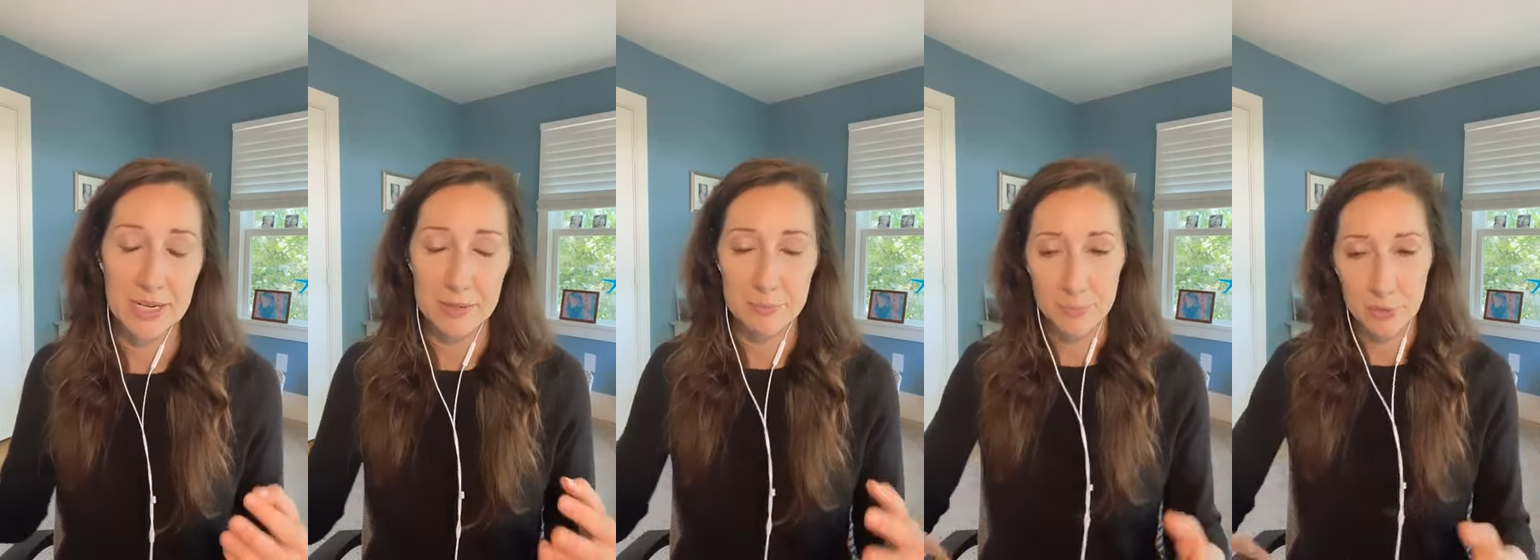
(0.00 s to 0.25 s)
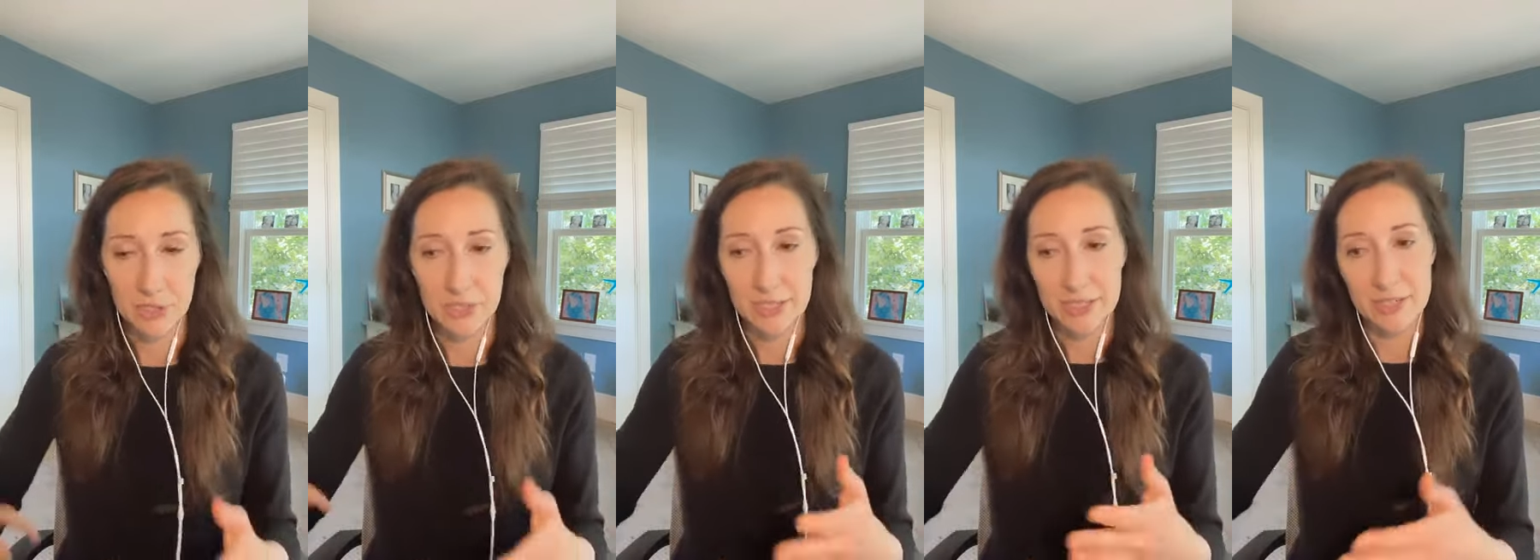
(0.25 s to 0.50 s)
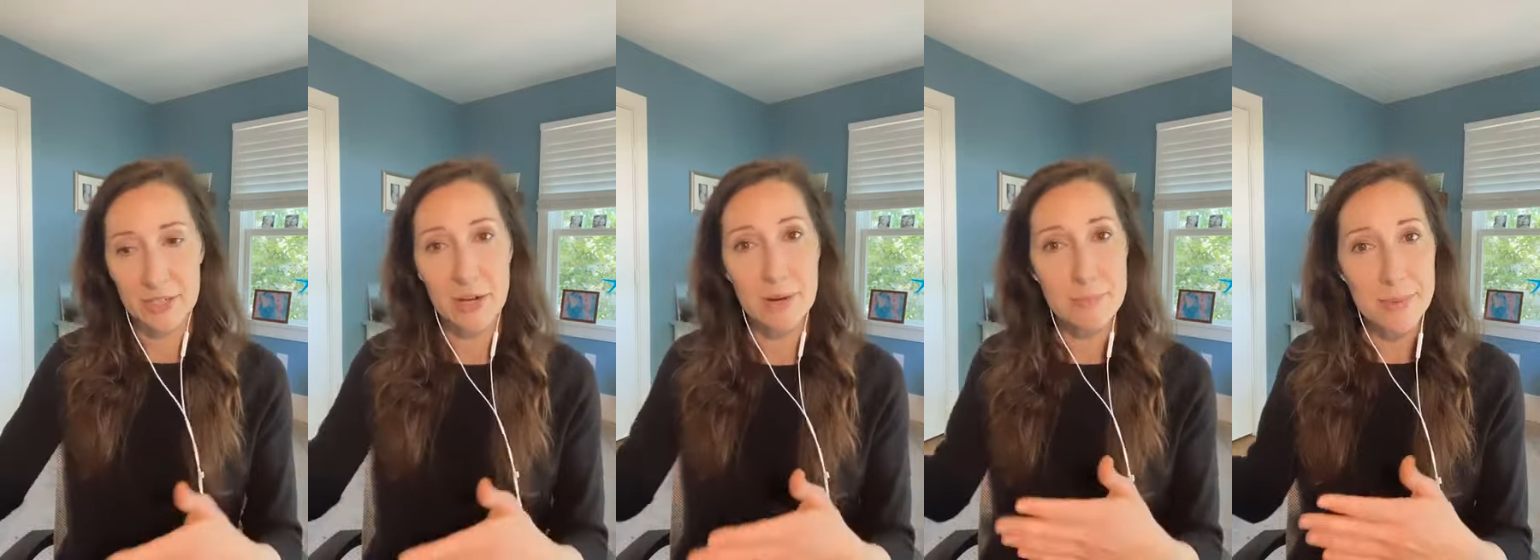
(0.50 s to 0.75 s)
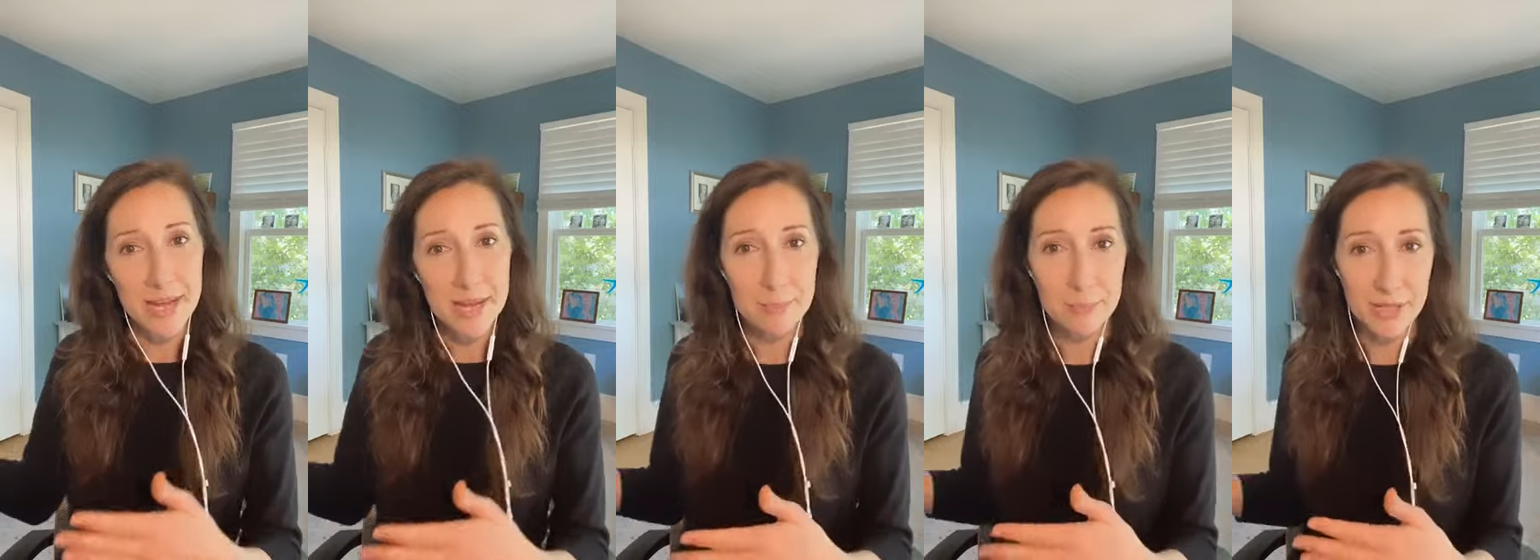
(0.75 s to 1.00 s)
and I'm putting it
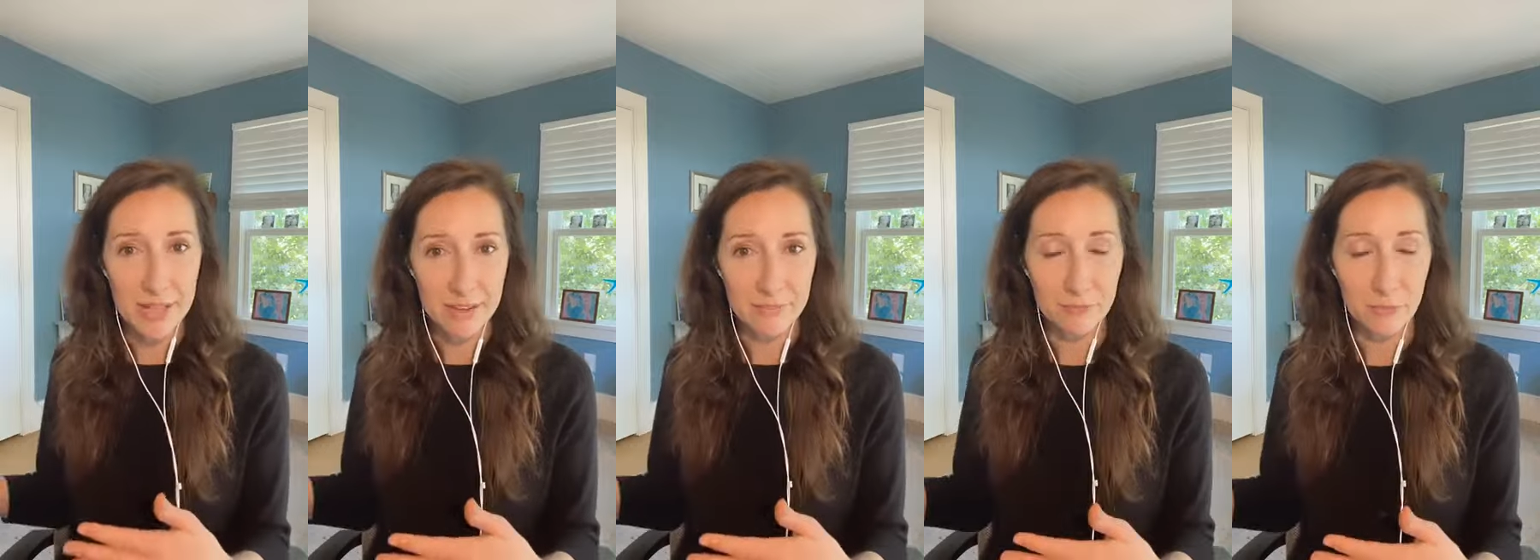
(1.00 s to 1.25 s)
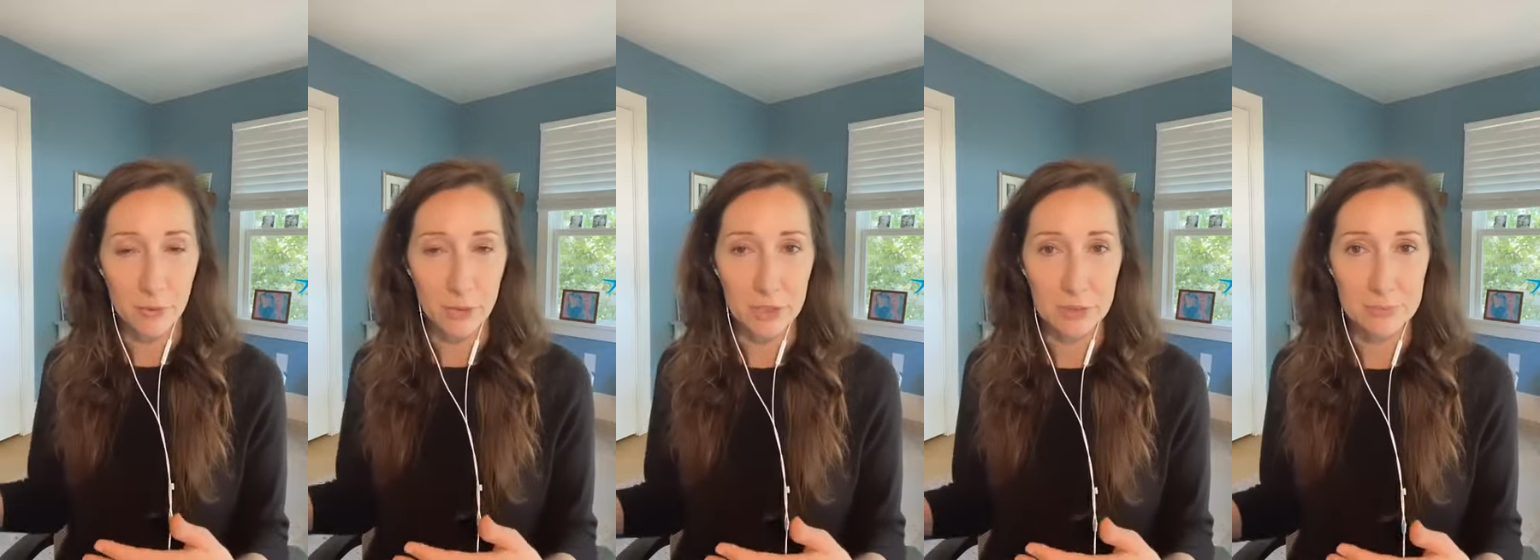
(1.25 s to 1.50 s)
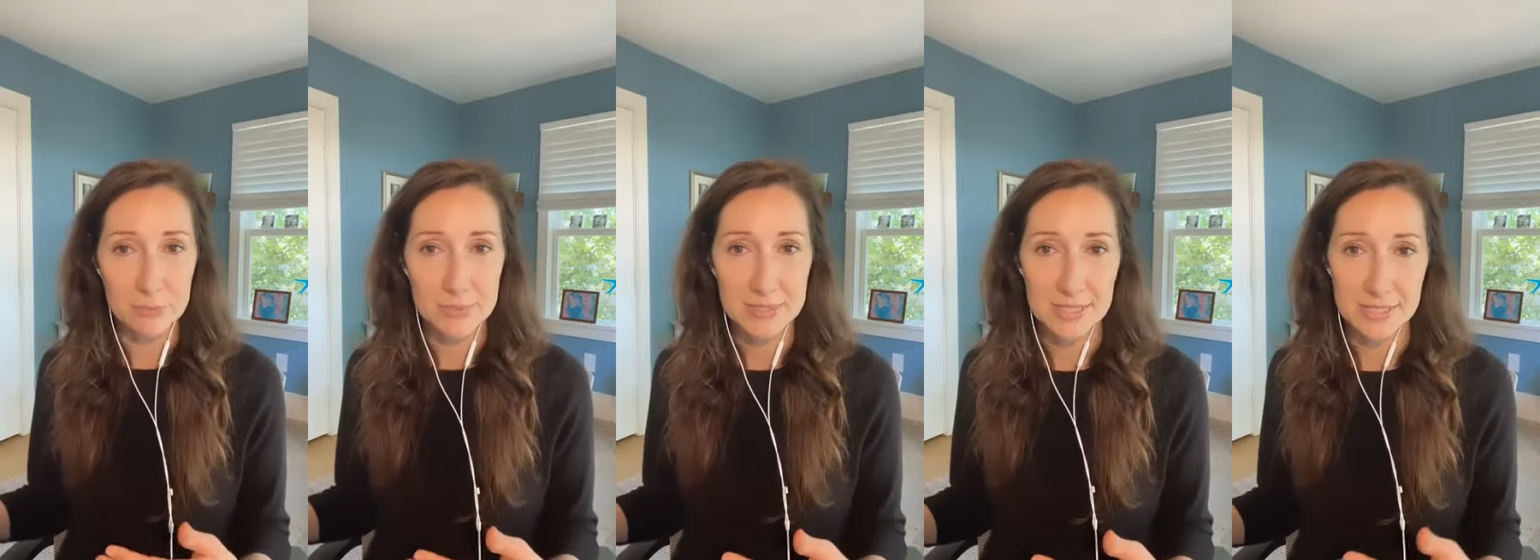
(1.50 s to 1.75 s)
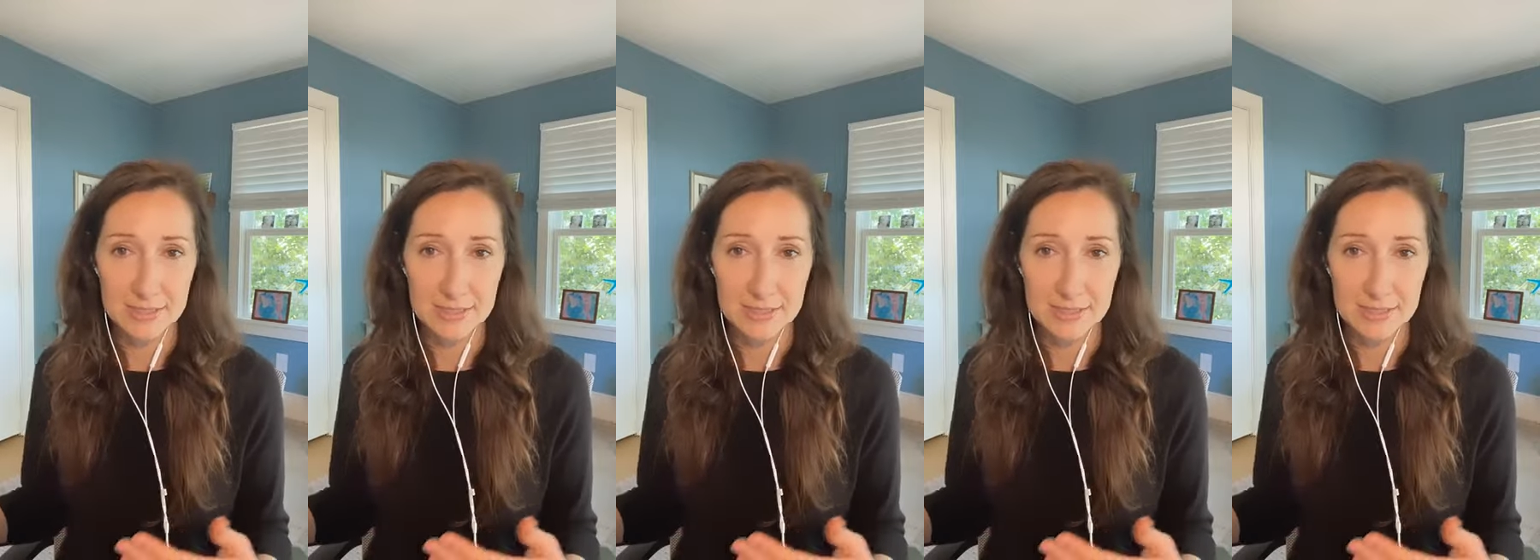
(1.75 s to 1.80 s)
on my platforms.